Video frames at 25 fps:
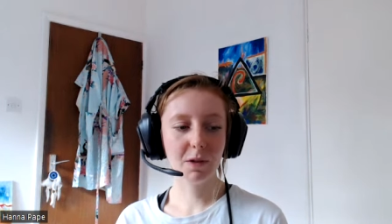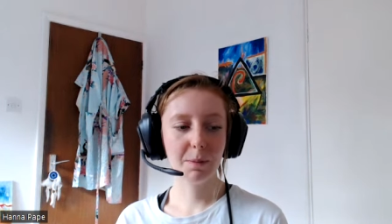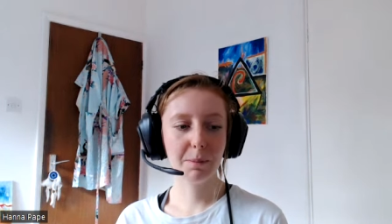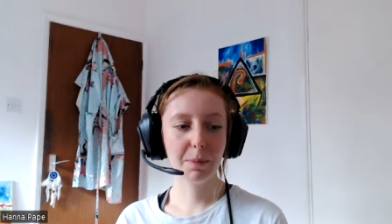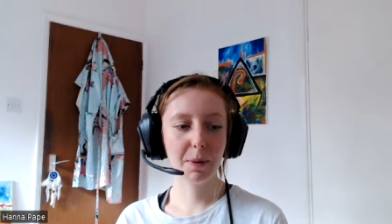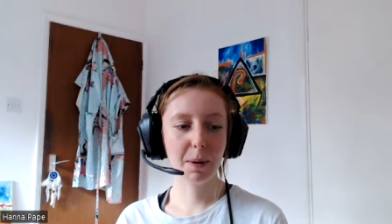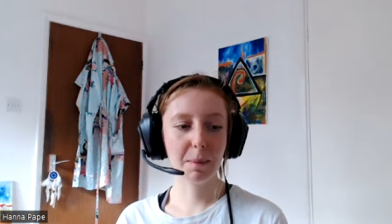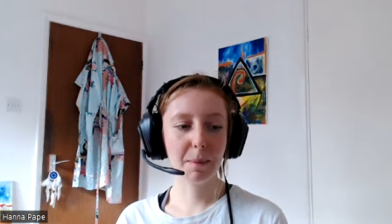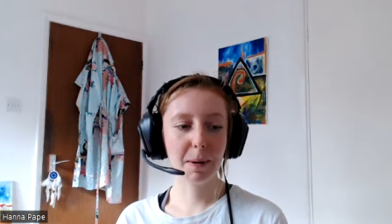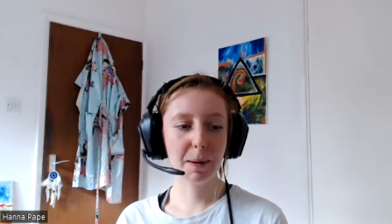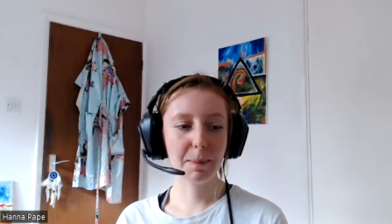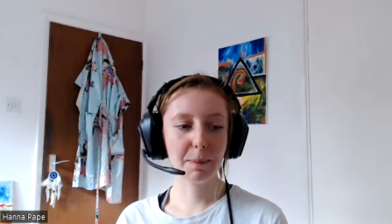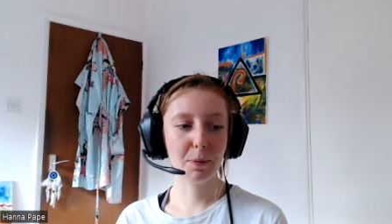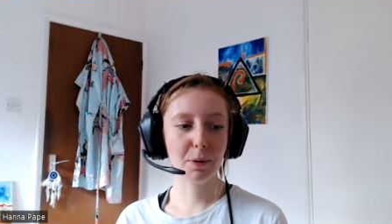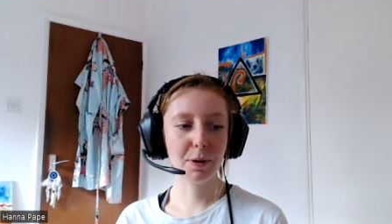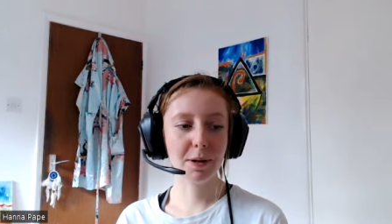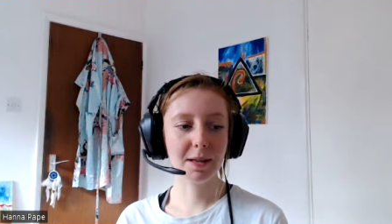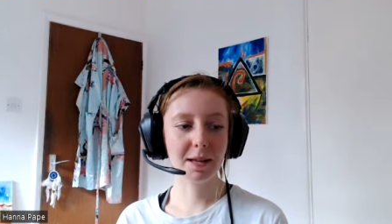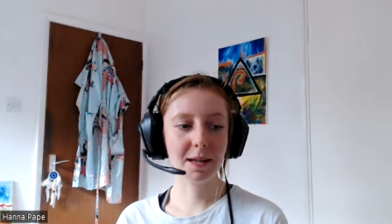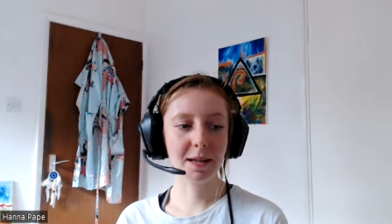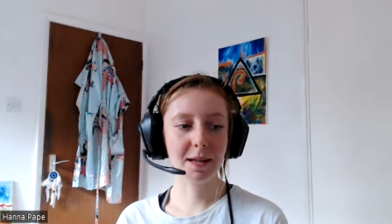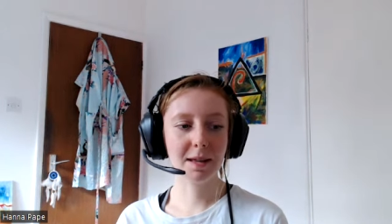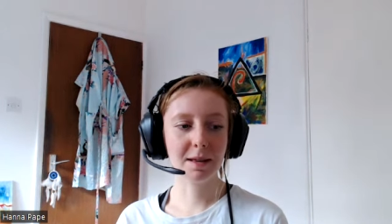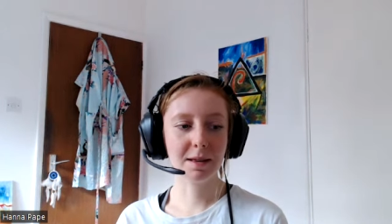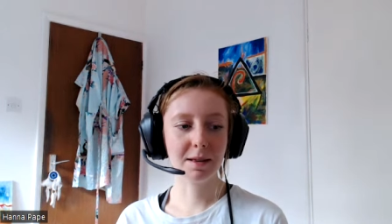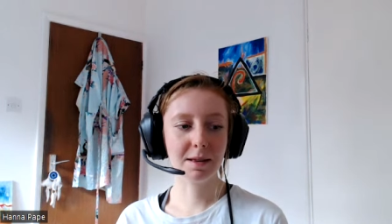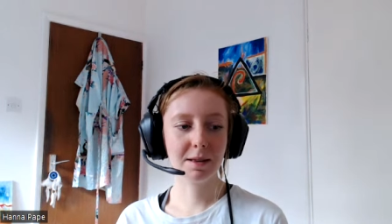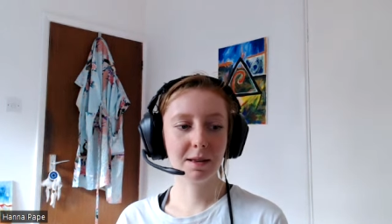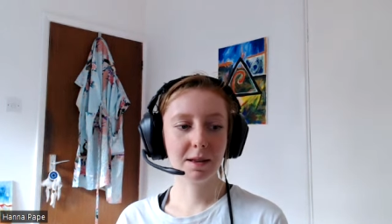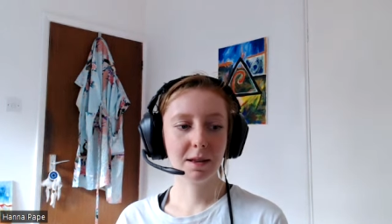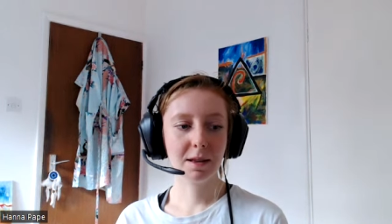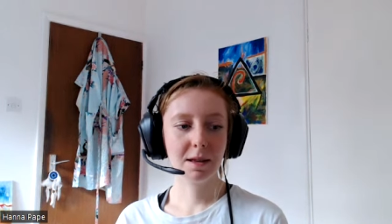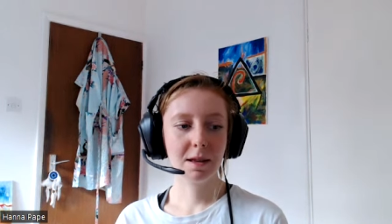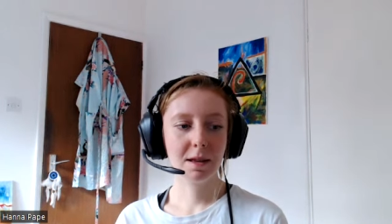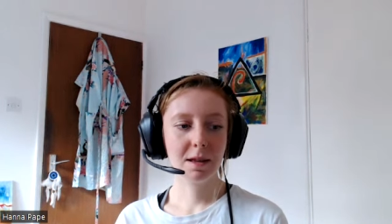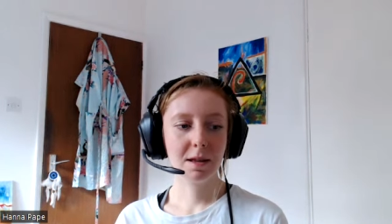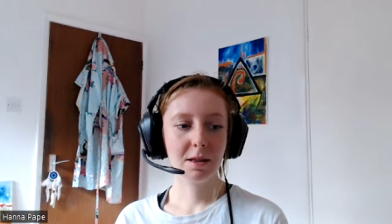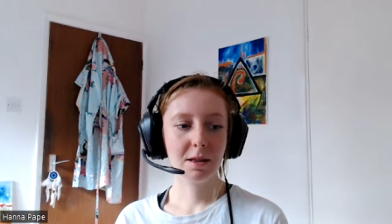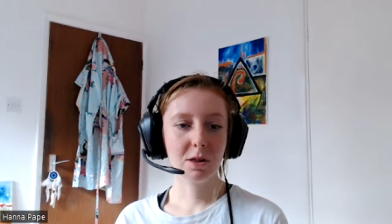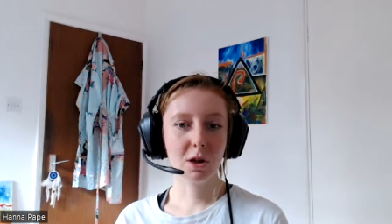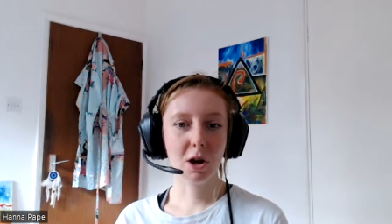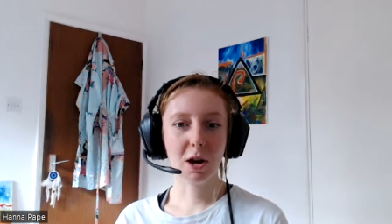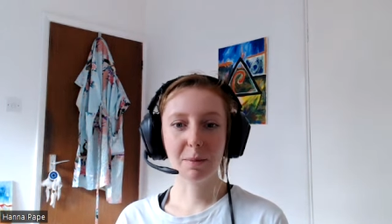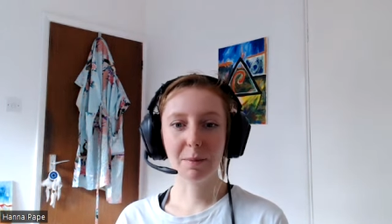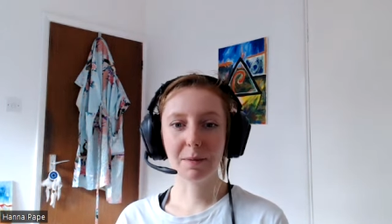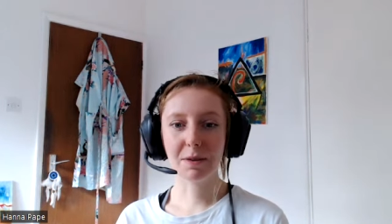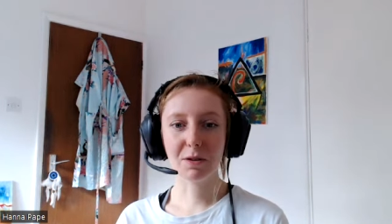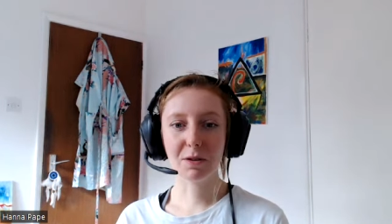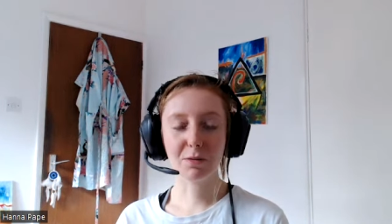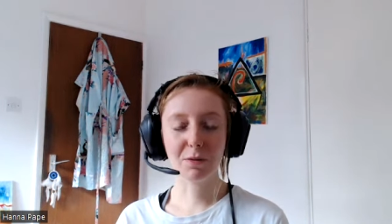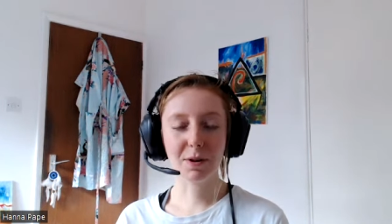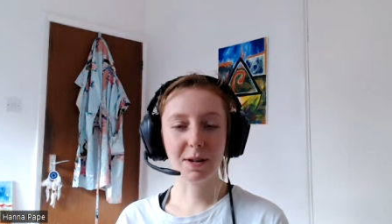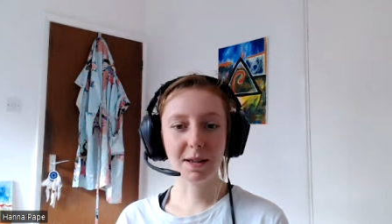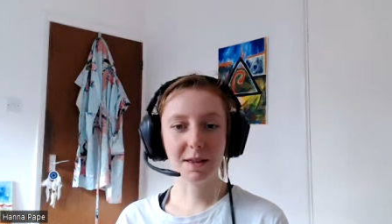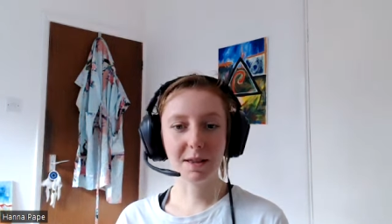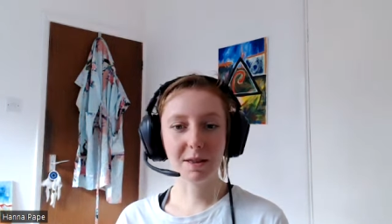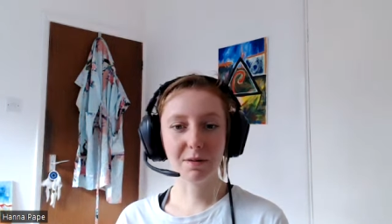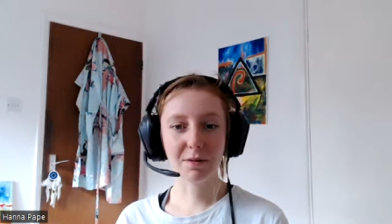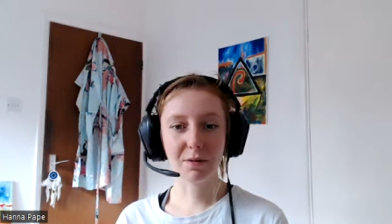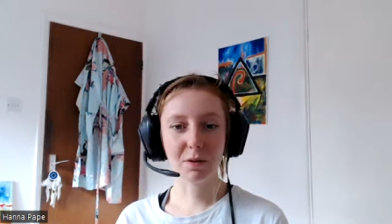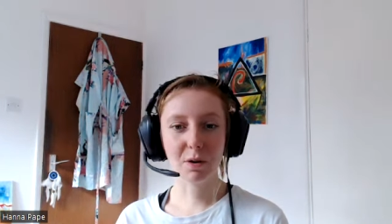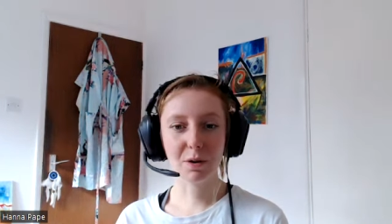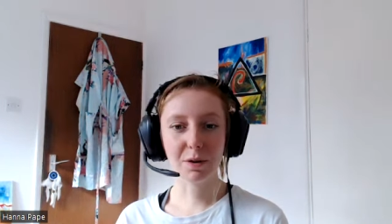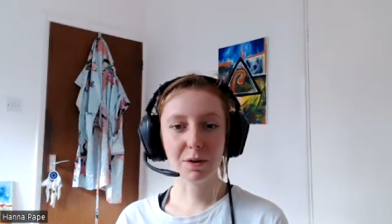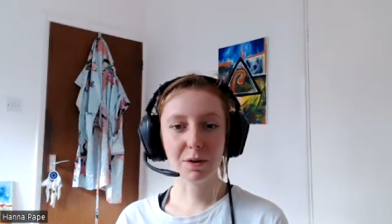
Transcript: But my point is, time is a relative